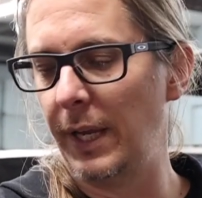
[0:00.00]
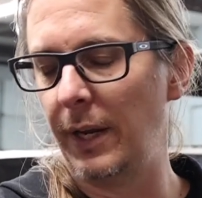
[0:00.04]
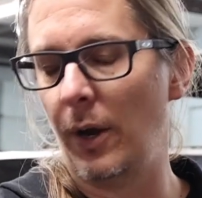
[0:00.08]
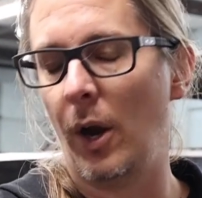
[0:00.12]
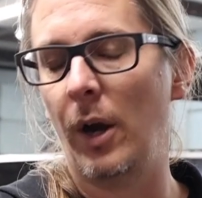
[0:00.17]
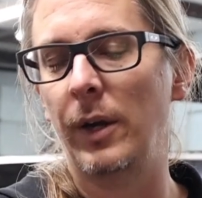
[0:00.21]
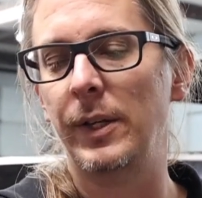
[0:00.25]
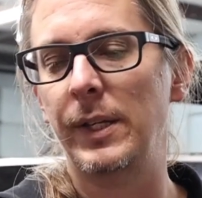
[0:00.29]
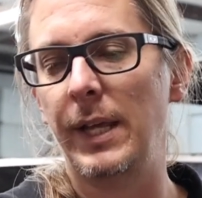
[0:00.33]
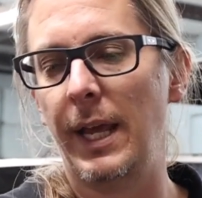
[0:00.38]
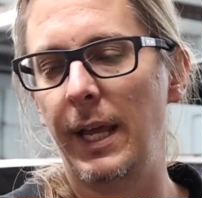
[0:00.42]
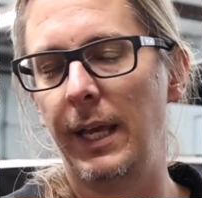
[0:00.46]

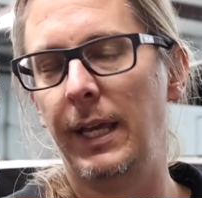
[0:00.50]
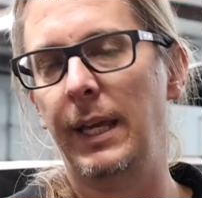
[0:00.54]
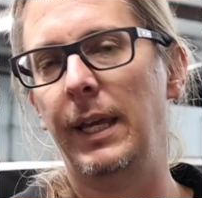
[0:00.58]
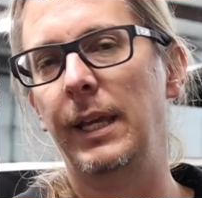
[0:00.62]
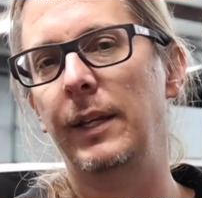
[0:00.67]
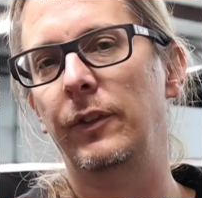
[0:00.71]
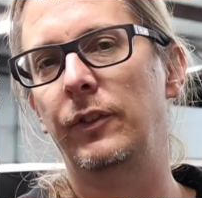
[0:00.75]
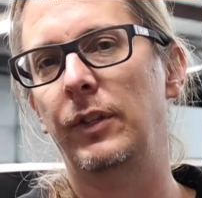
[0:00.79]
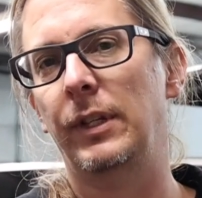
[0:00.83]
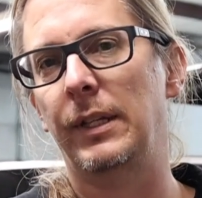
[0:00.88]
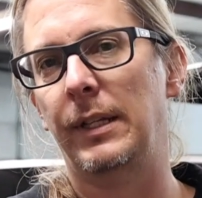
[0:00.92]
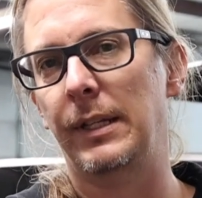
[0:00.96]
are
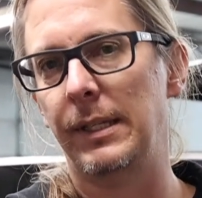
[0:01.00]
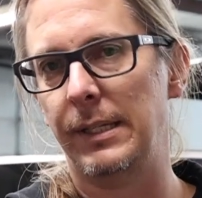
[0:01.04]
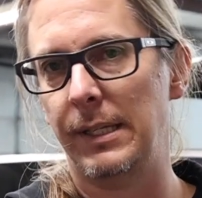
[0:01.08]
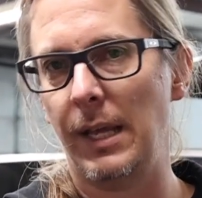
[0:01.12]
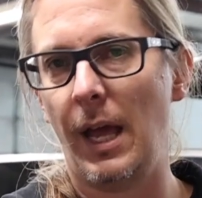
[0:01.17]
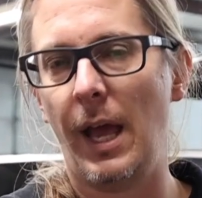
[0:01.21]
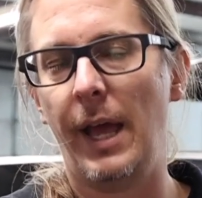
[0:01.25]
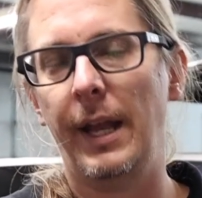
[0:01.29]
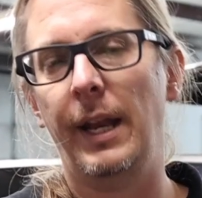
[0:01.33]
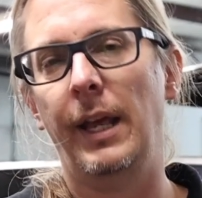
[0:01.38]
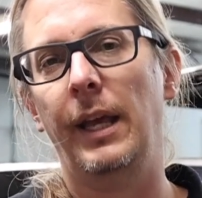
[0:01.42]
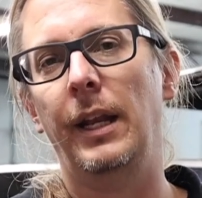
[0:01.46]
taking to
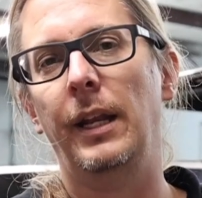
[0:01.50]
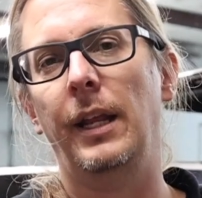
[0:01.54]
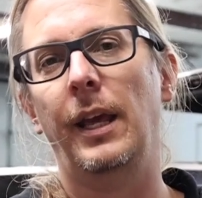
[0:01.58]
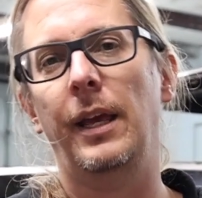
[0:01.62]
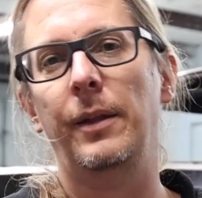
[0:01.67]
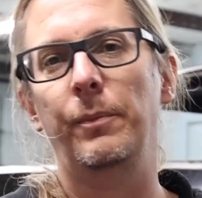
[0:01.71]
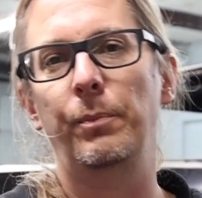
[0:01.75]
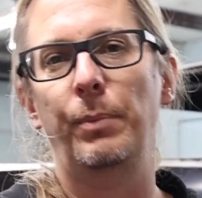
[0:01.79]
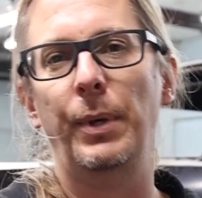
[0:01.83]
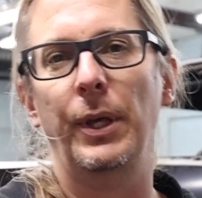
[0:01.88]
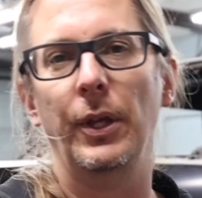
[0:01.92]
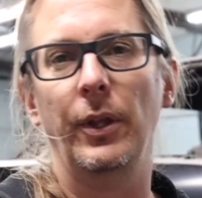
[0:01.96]
design it
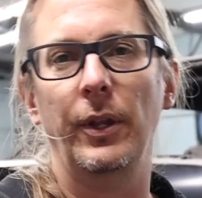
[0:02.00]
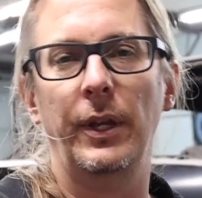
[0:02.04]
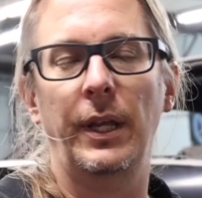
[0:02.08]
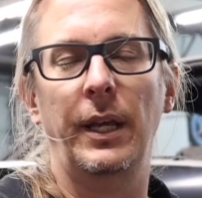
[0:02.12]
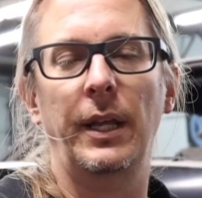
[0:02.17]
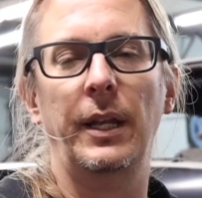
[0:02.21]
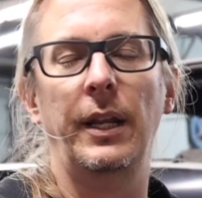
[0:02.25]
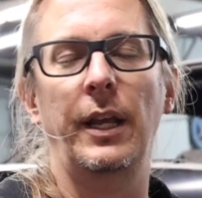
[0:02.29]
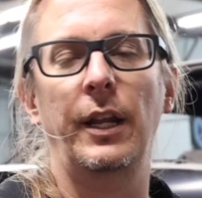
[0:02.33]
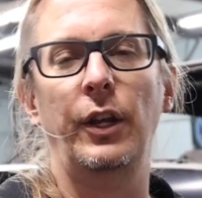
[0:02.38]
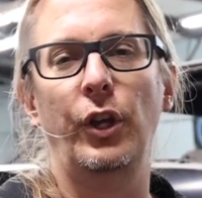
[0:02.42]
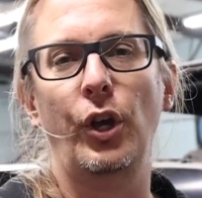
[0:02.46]
and build
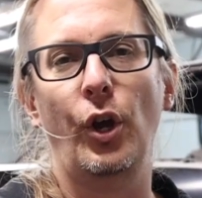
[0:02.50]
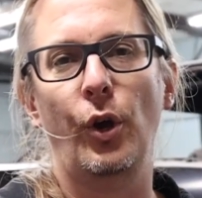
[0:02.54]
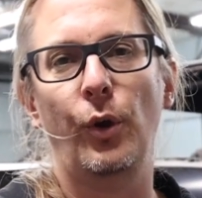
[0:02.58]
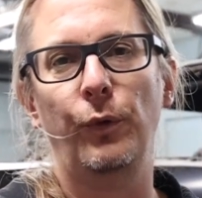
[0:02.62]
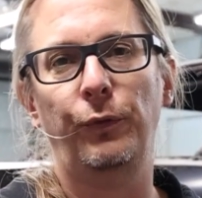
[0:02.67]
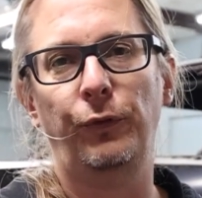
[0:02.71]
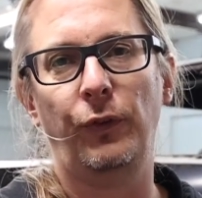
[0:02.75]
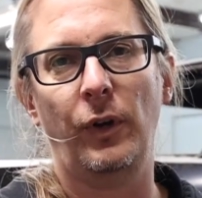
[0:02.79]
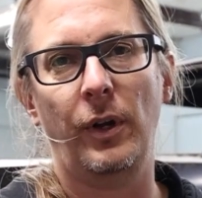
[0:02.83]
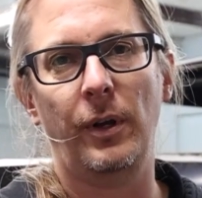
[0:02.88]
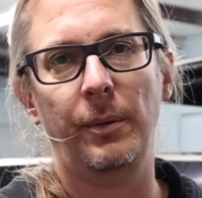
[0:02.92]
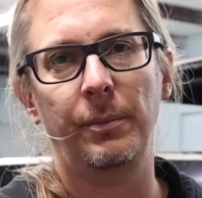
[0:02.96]
it and go
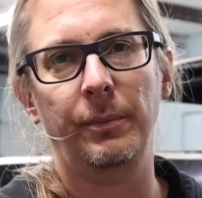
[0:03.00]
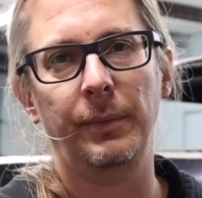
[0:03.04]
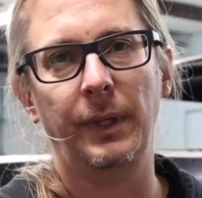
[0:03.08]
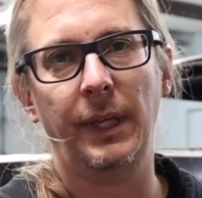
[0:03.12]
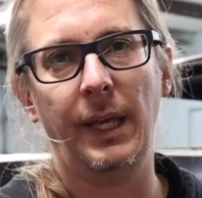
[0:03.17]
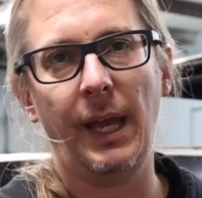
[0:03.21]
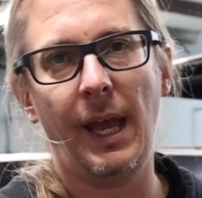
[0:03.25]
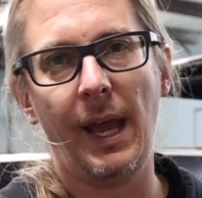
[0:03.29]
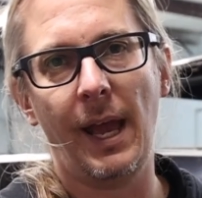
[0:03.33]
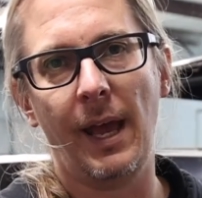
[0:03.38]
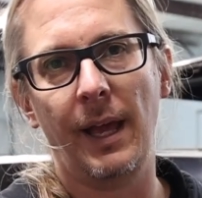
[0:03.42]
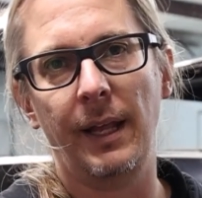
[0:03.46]
from
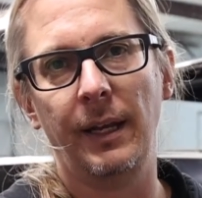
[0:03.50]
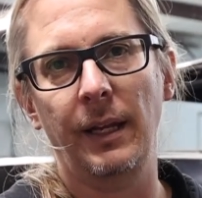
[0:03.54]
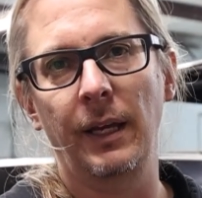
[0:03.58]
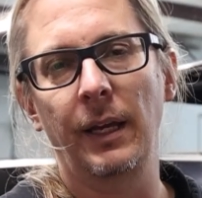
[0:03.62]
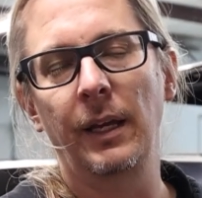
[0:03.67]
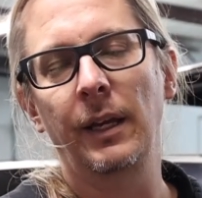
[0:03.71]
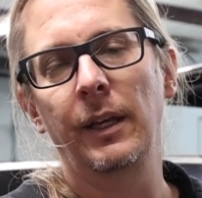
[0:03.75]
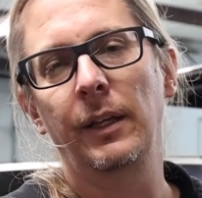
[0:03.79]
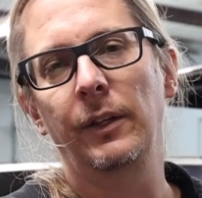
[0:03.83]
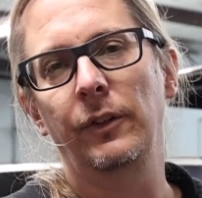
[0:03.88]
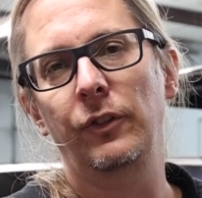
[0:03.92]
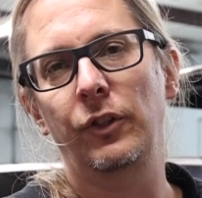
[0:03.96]
CAD
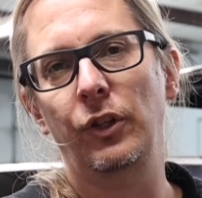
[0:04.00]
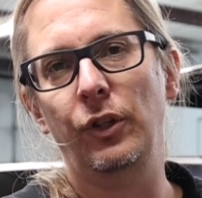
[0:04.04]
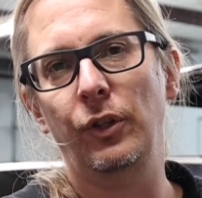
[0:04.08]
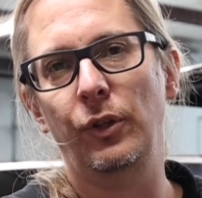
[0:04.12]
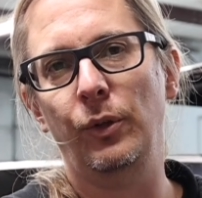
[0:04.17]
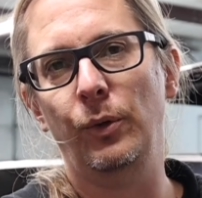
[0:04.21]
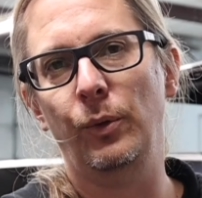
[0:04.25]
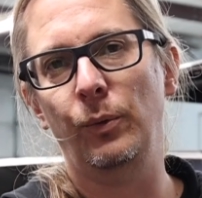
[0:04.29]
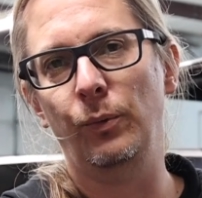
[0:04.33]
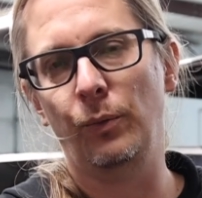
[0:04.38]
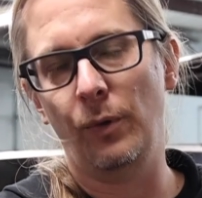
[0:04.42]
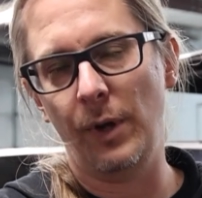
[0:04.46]

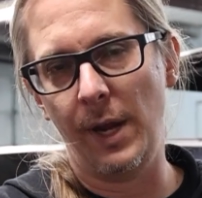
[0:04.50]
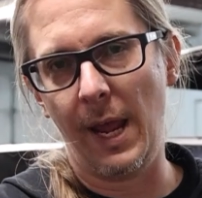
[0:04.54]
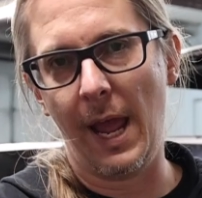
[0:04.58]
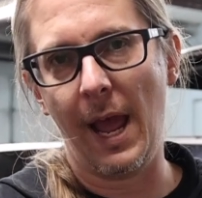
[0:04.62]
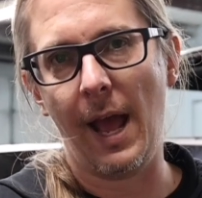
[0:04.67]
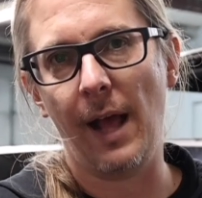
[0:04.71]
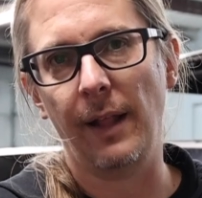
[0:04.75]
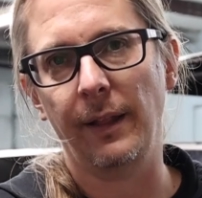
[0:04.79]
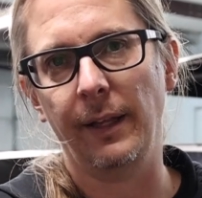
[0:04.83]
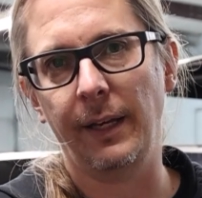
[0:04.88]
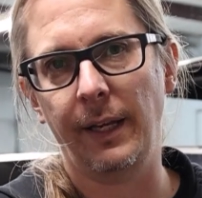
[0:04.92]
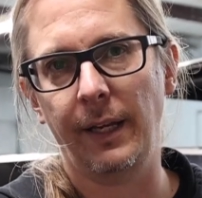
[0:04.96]
to
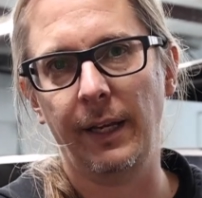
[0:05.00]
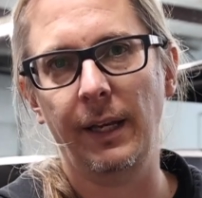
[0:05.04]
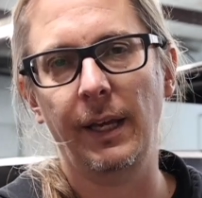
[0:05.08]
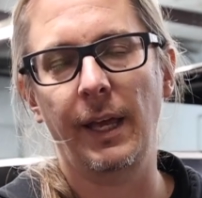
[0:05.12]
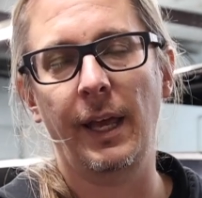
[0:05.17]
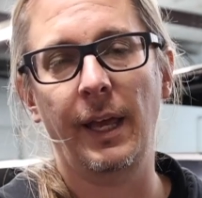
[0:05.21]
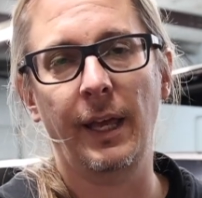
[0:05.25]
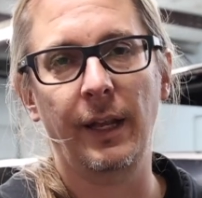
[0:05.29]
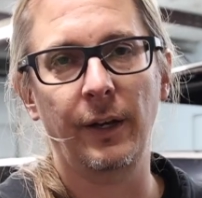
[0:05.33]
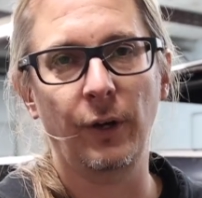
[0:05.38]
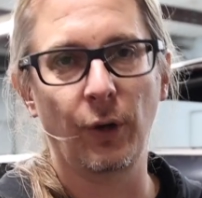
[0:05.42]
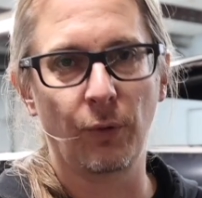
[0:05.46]
reality
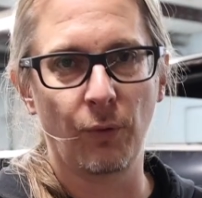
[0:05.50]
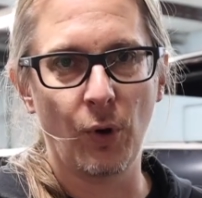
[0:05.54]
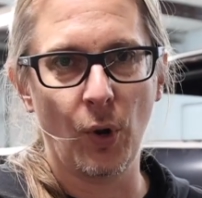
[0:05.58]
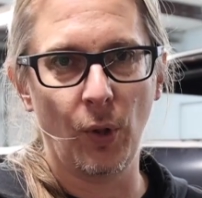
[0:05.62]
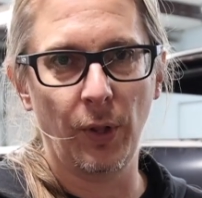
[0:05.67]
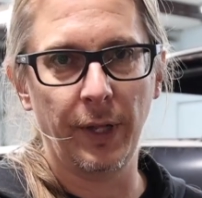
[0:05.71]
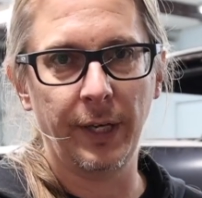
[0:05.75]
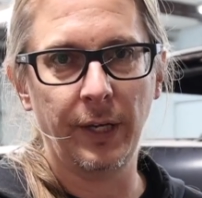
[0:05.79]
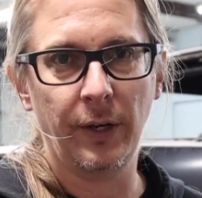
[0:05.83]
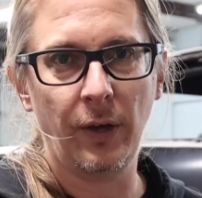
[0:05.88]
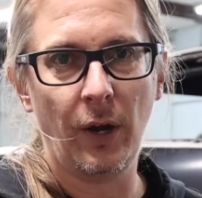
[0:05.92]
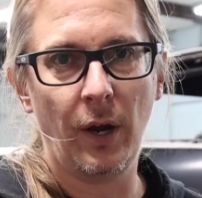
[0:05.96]
and a
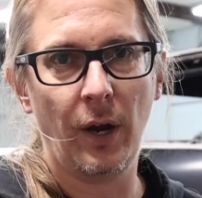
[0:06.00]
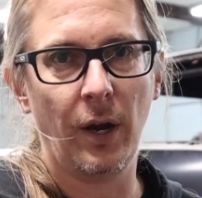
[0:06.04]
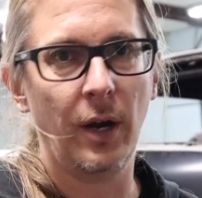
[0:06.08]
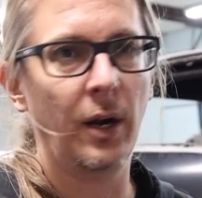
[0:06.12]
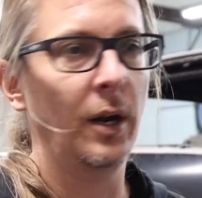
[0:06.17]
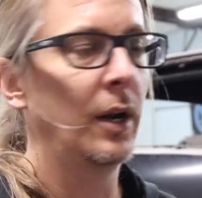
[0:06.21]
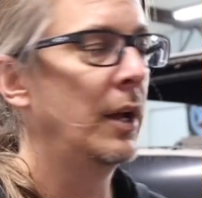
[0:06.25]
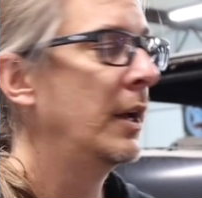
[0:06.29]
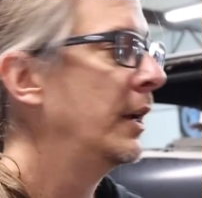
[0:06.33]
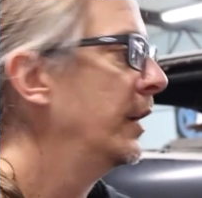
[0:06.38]
rolling car.